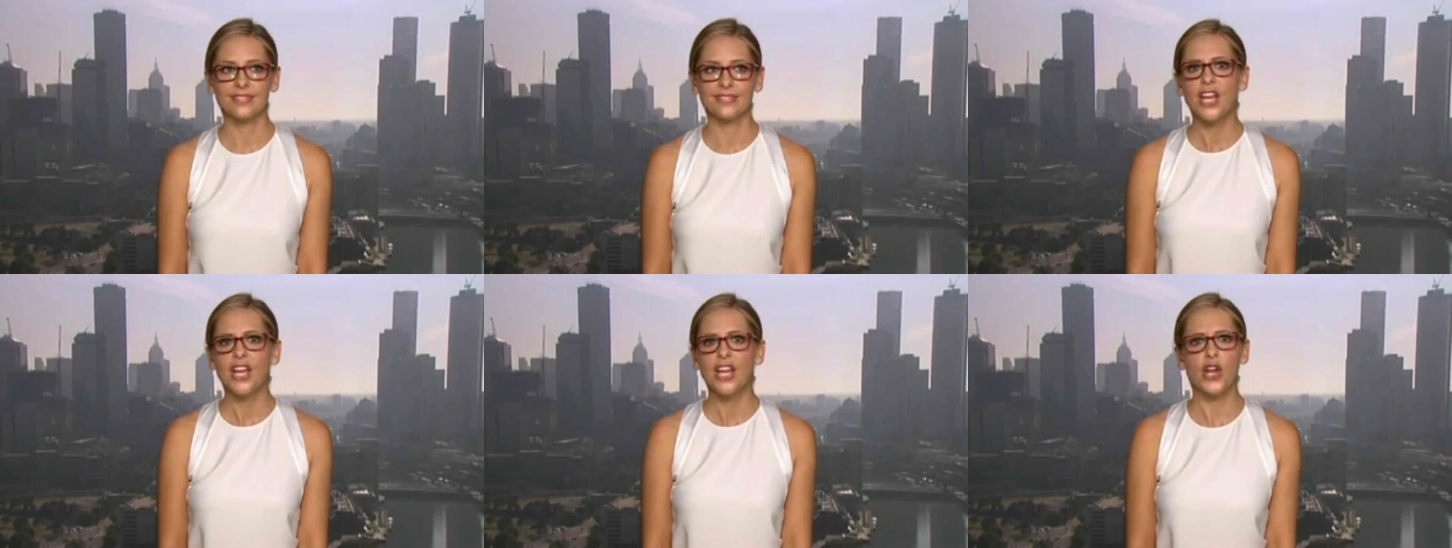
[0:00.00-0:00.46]

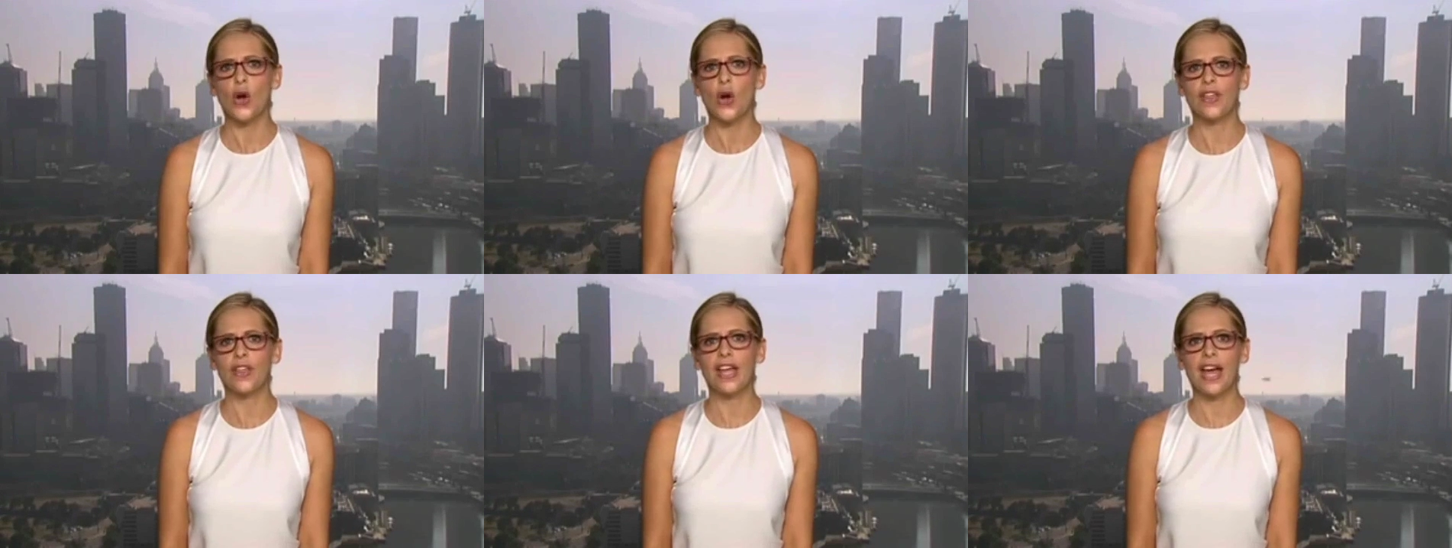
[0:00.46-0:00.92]

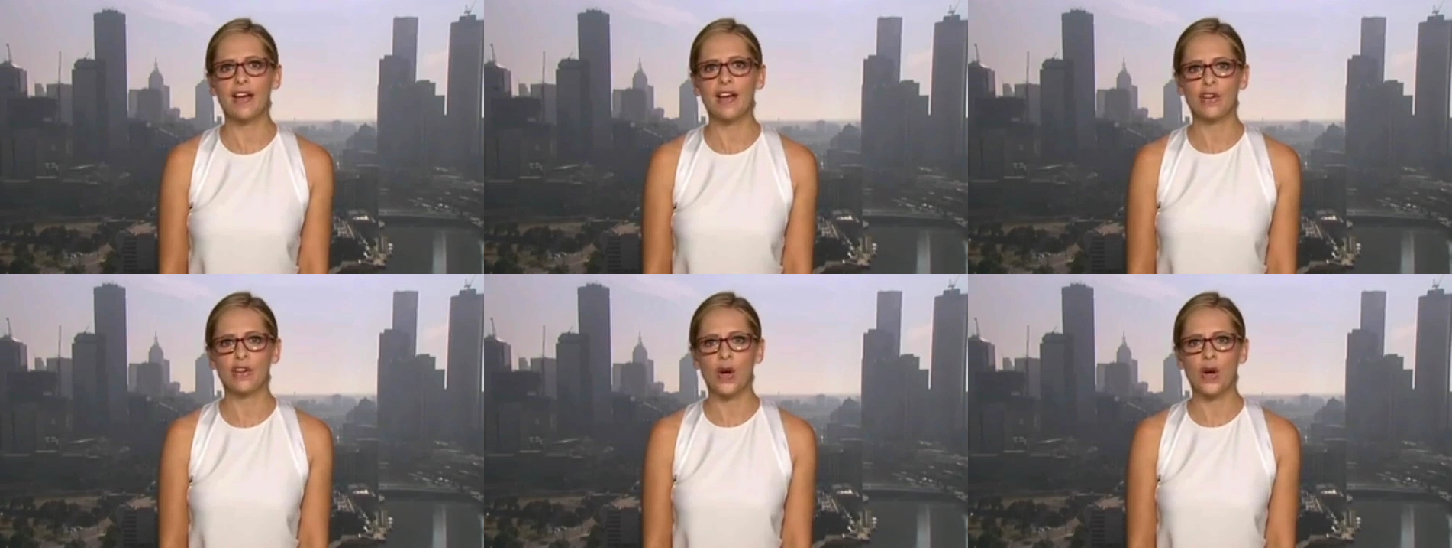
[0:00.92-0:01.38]
No, they
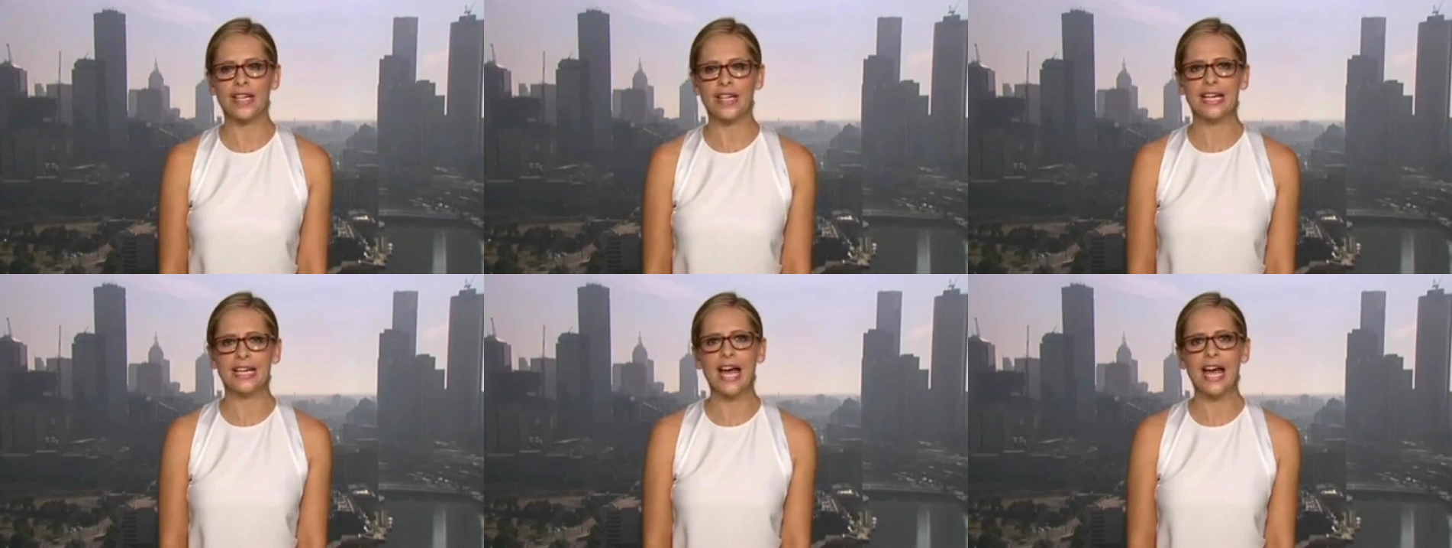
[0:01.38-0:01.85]
have no
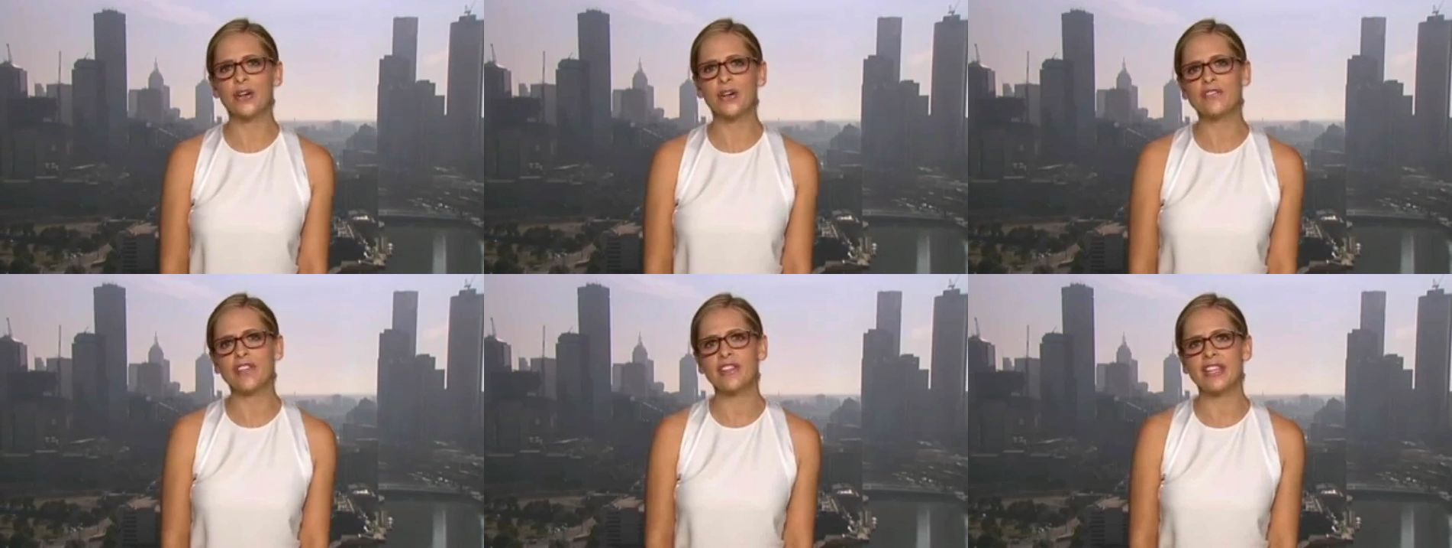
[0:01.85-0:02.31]
idea. I
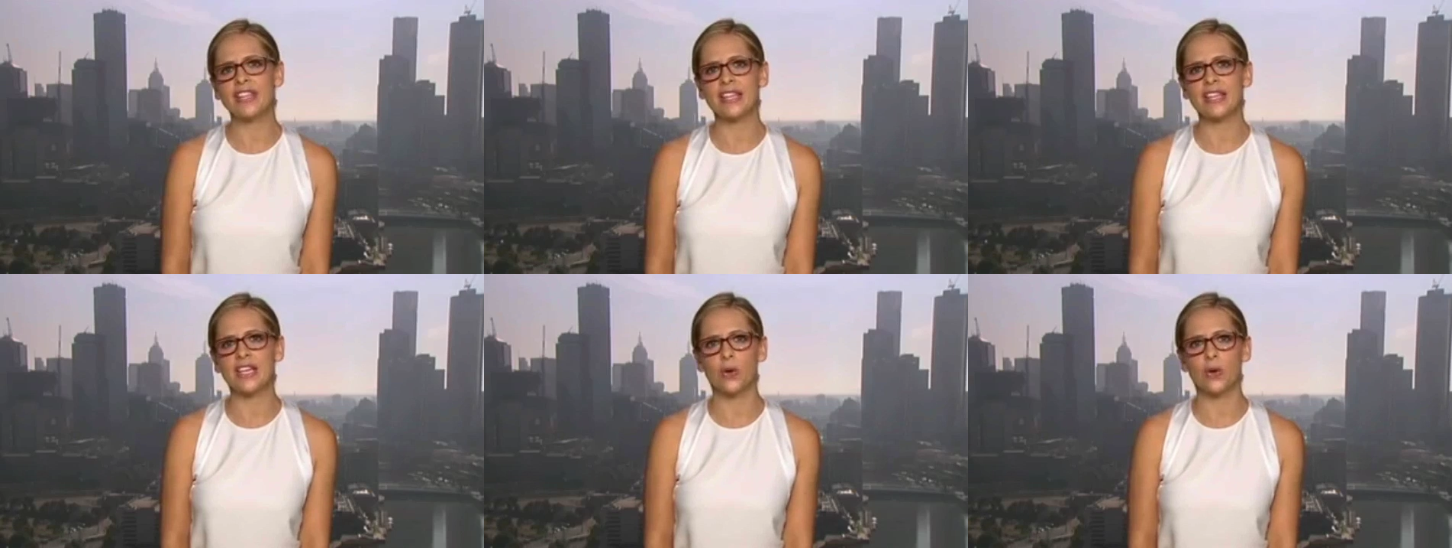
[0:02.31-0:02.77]
don't even
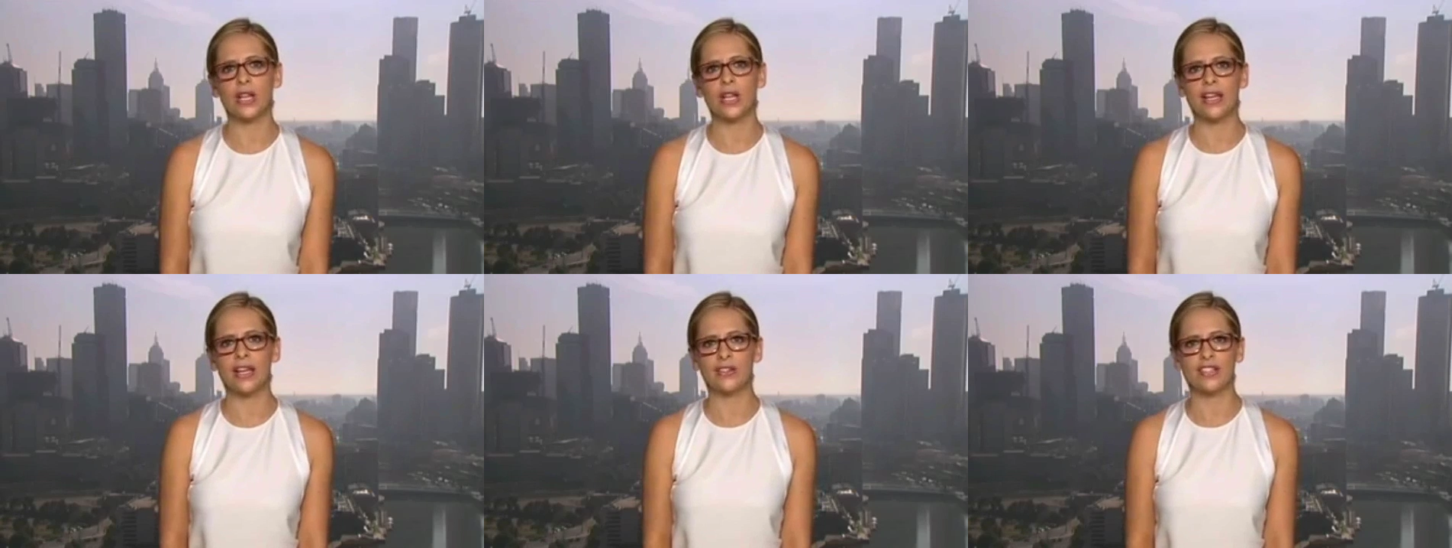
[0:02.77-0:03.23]
think they
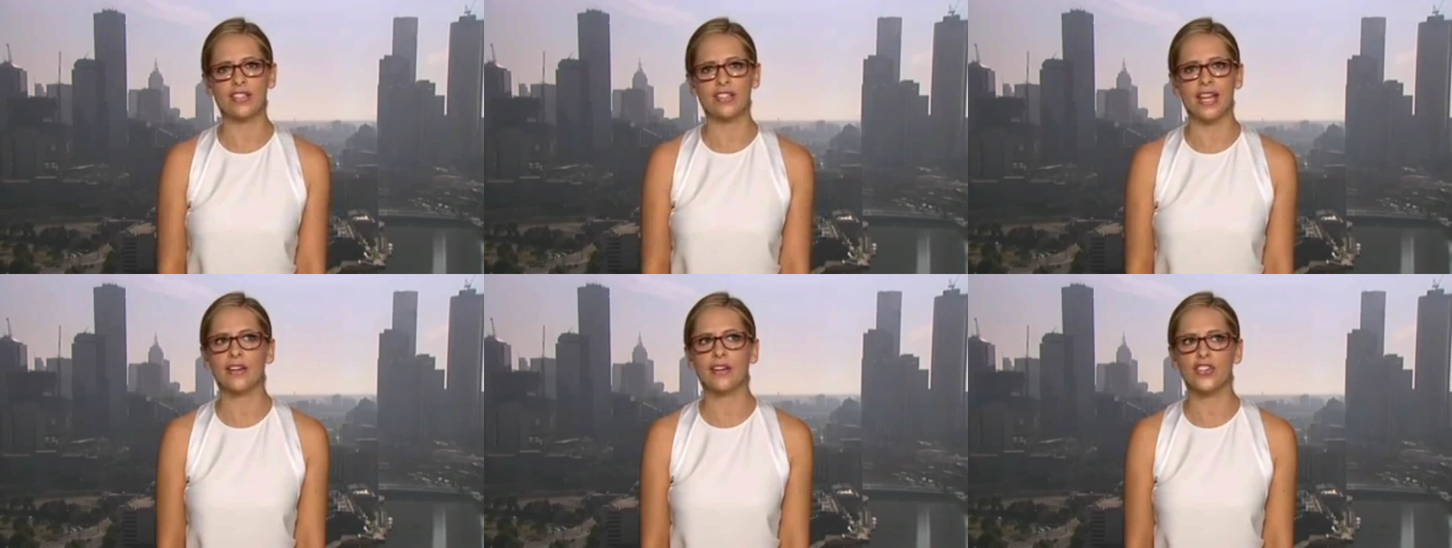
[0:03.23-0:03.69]
totally
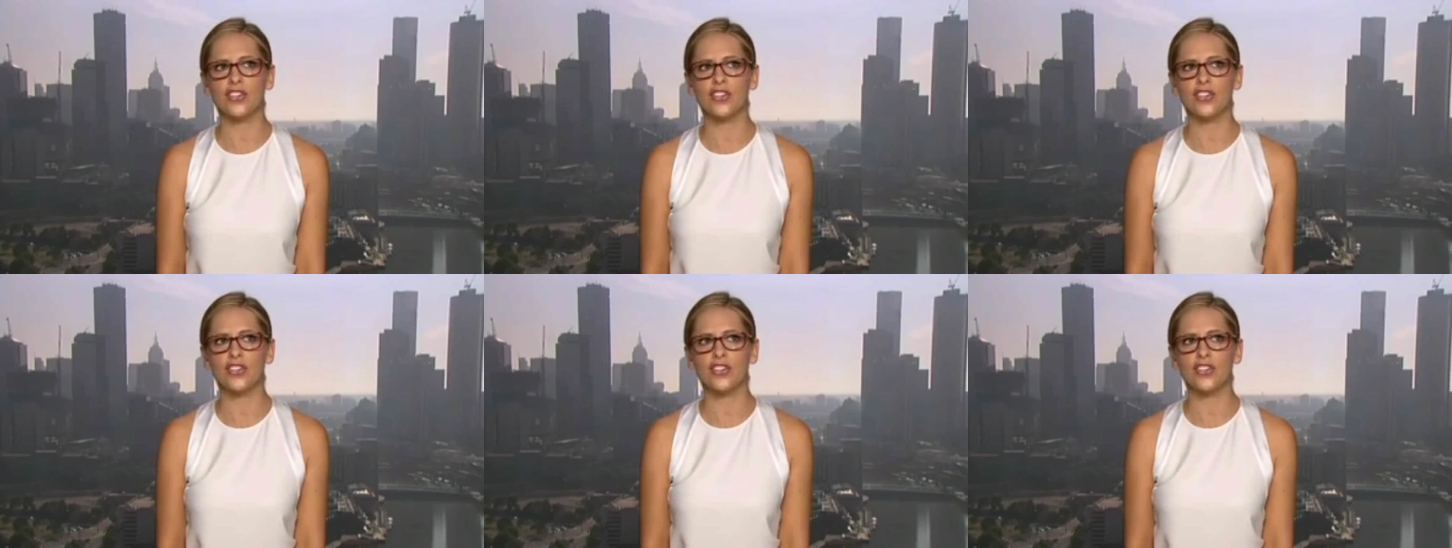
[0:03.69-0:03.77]
understand.